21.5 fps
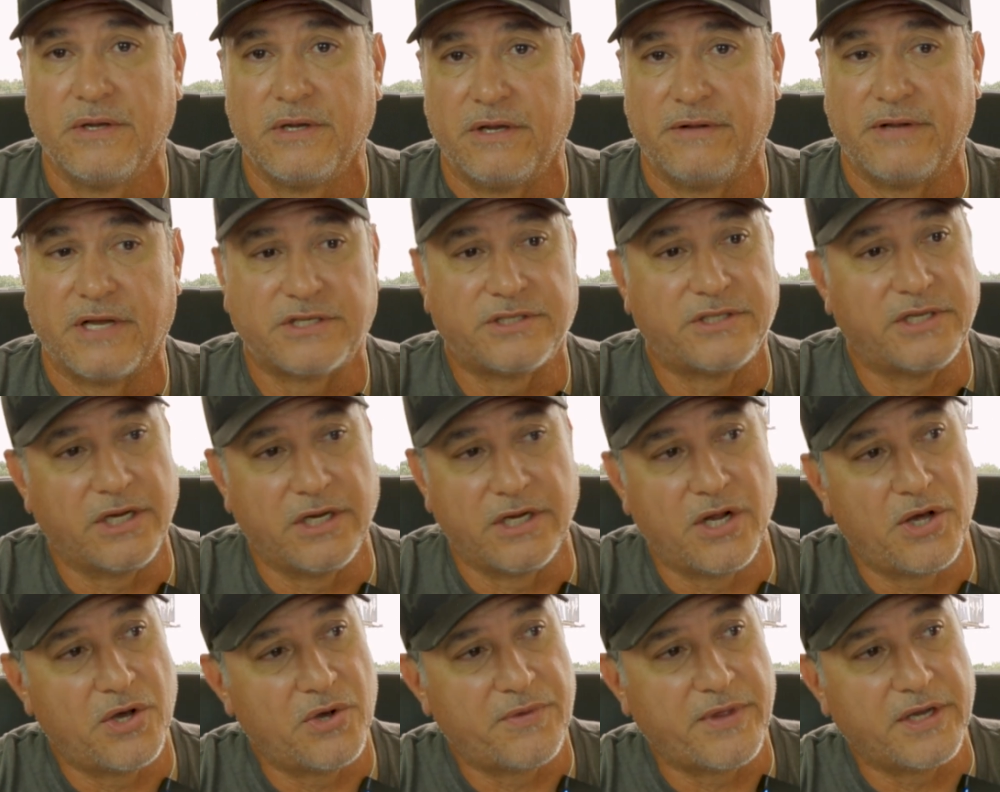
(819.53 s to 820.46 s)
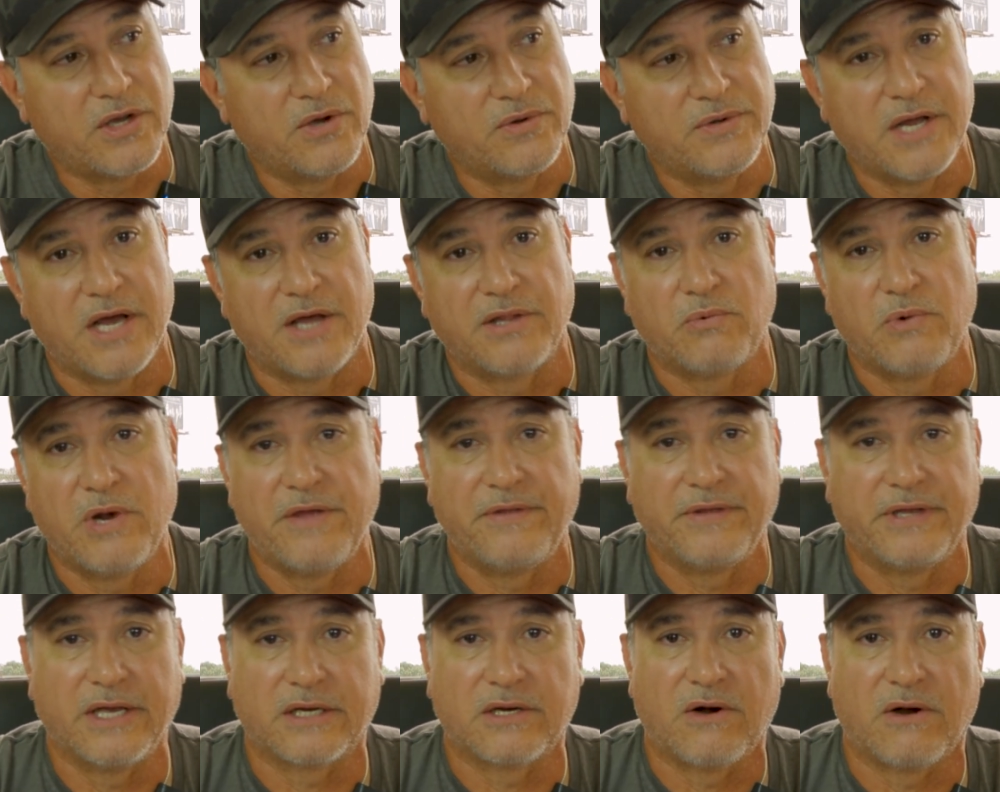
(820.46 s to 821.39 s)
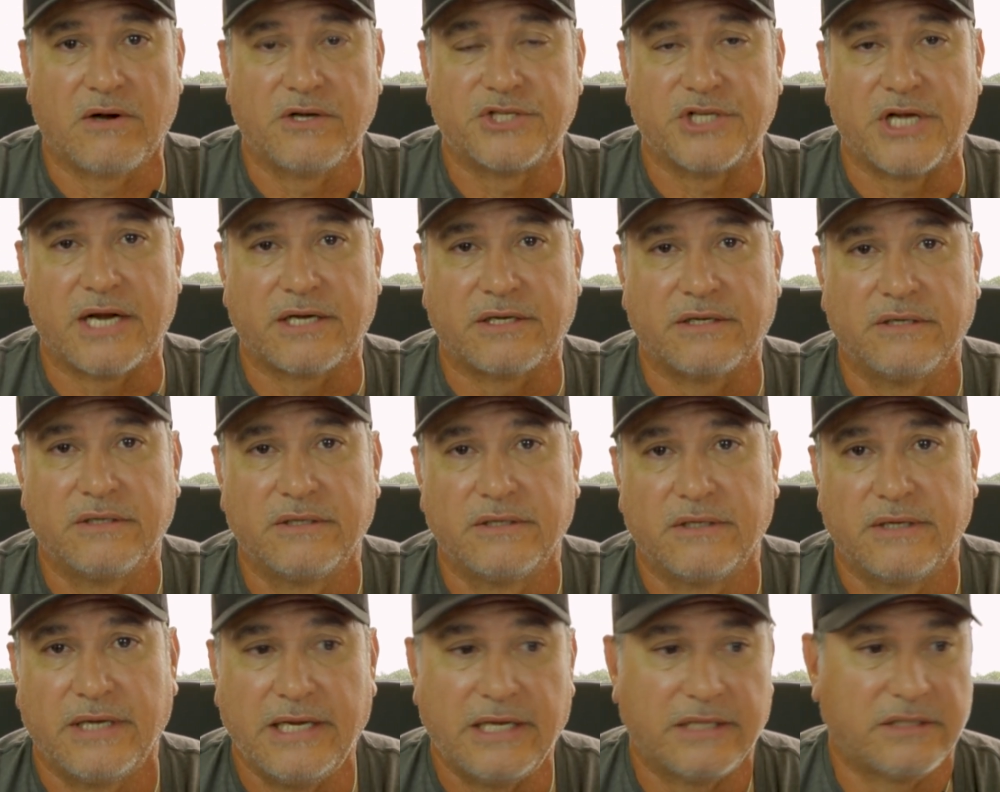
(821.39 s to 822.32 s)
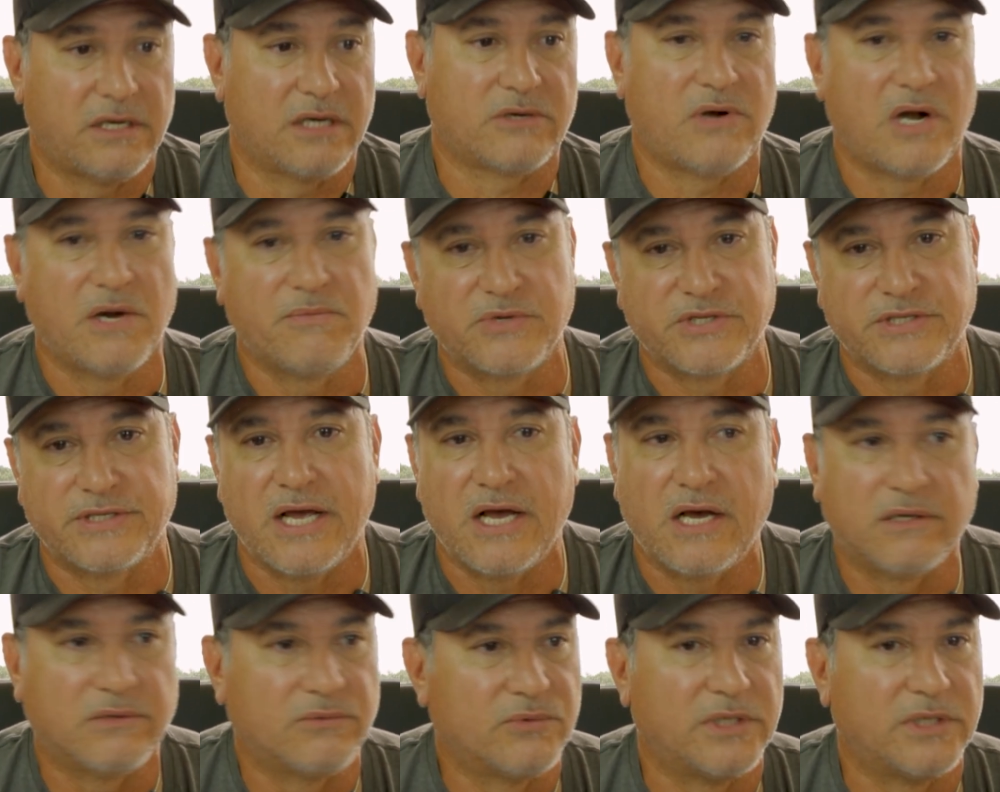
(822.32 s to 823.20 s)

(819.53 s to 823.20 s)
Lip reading: Next thing you know, they go down the way and they get carjacked. Hey, I thought crime was down.